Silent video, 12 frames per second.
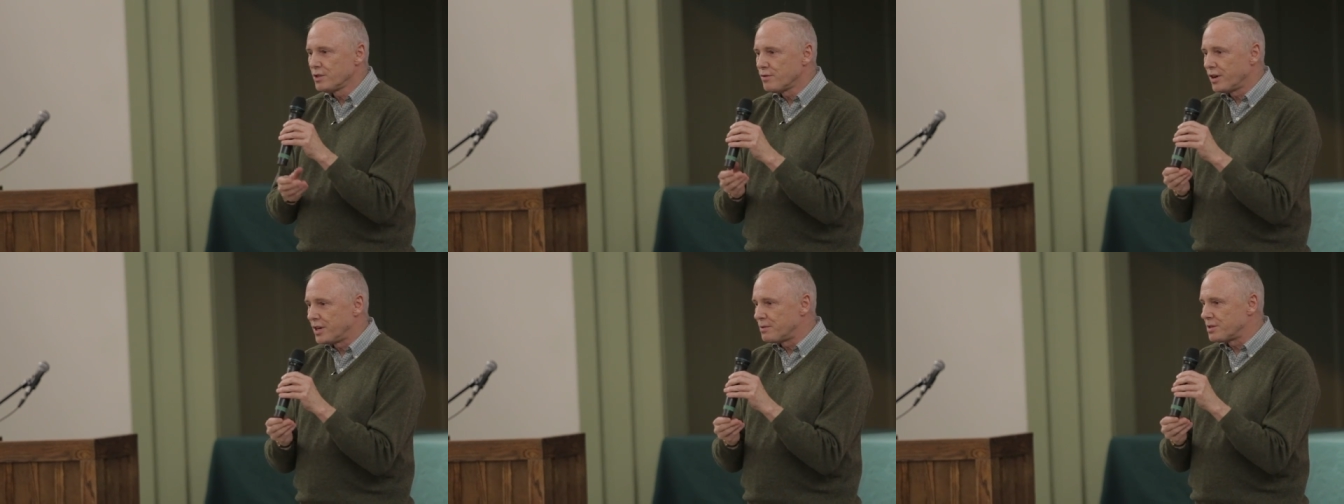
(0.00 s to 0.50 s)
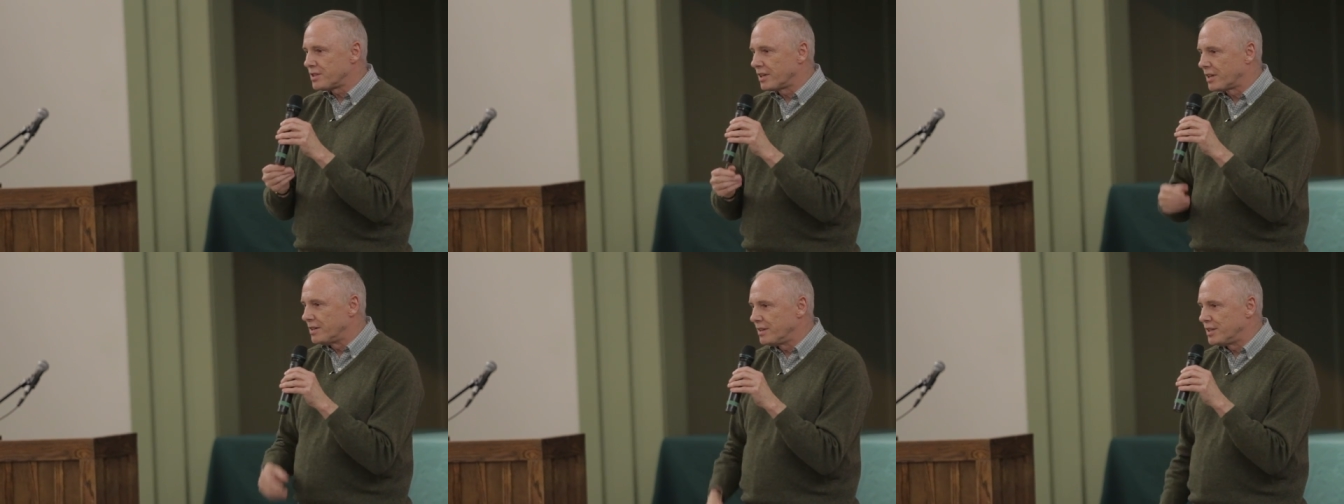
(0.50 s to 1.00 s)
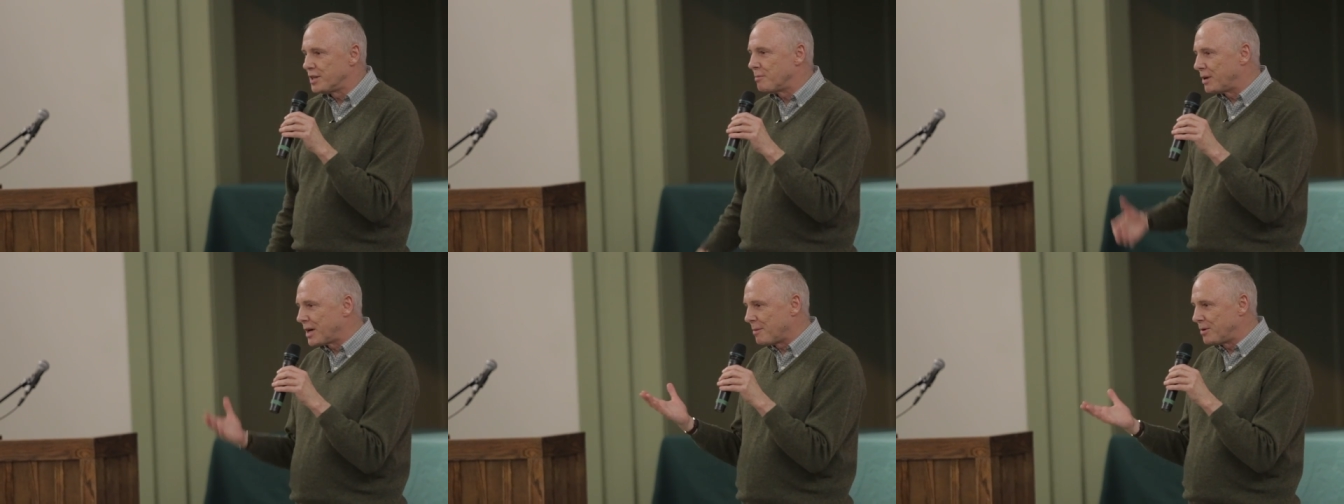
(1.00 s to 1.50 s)
Very interesting. It, he didn't
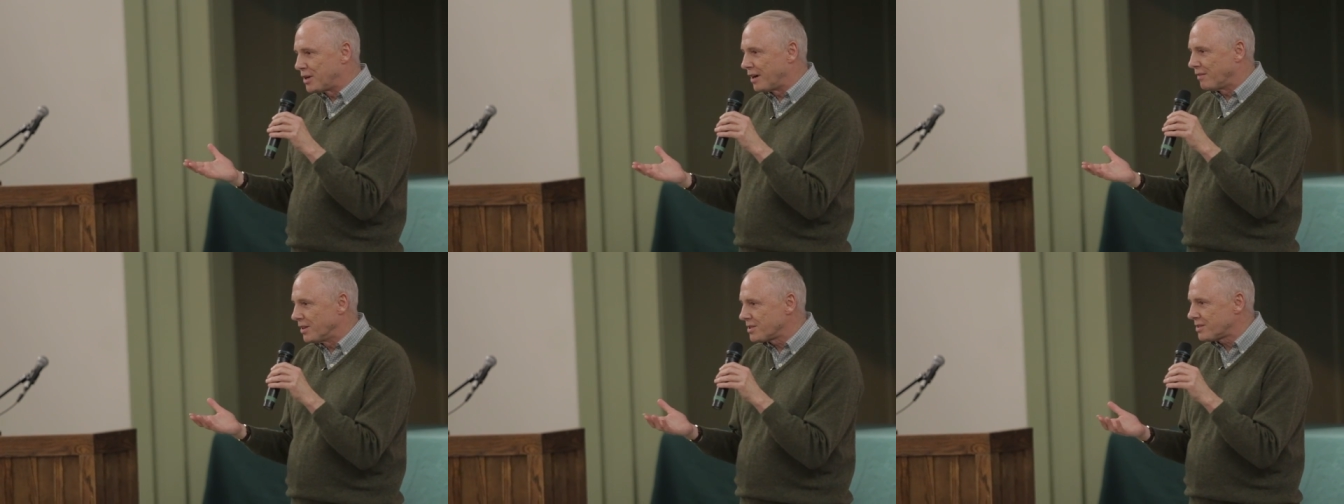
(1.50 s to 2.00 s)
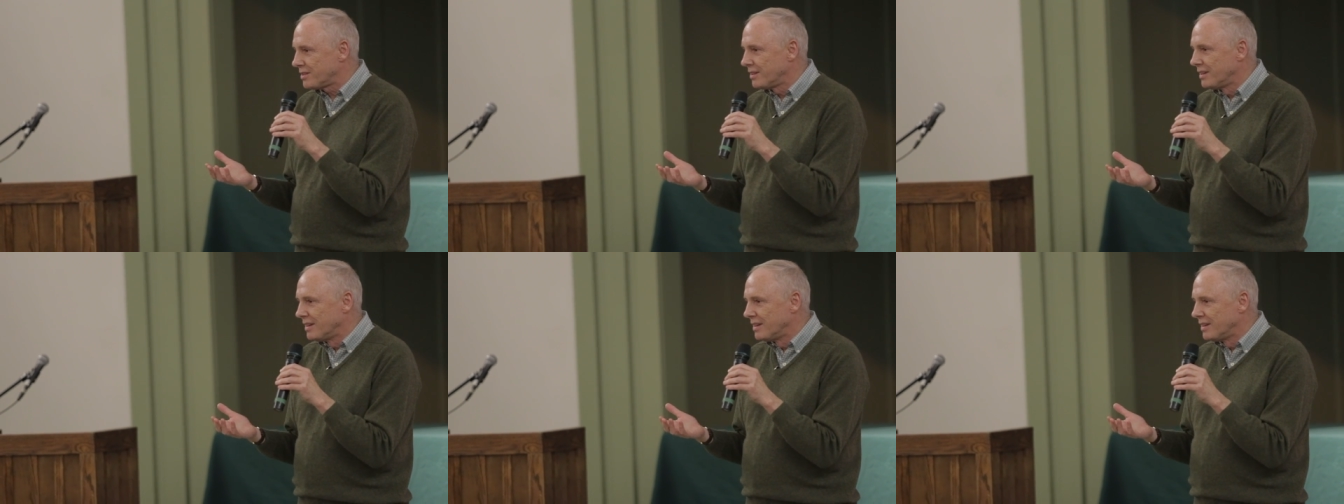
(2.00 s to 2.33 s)
become a novelist.